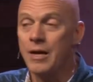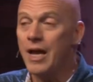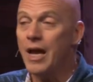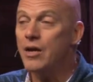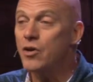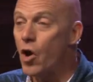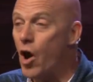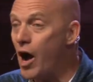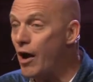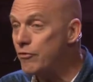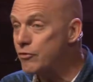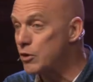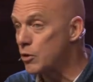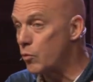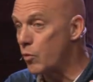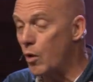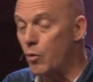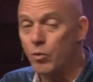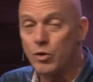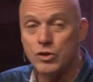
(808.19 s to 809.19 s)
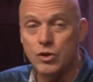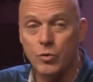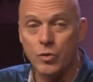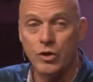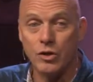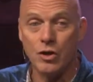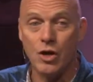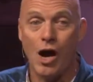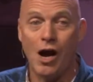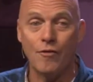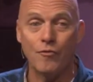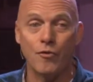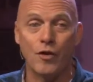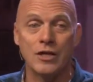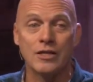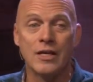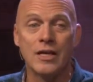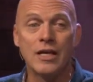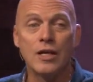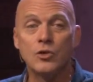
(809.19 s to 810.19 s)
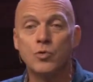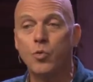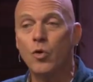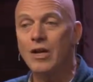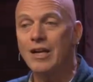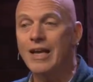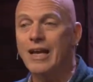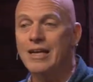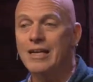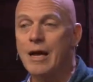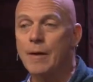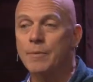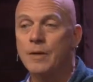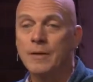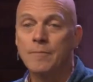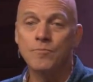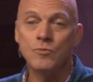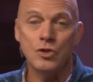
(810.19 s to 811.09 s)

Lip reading: And often what we'll do in a conflict is we'll end up